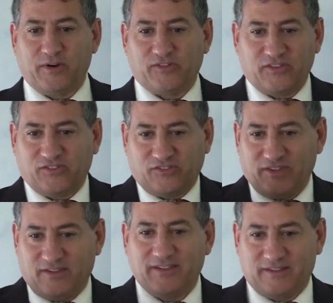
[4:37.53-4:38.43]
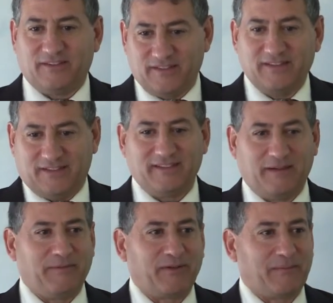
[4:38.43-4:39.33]
Where's the, the, the
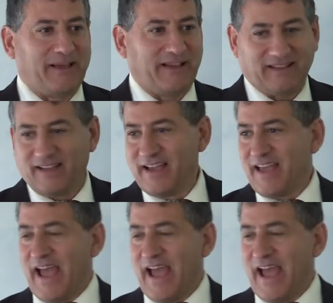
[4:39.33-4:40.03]
what I can,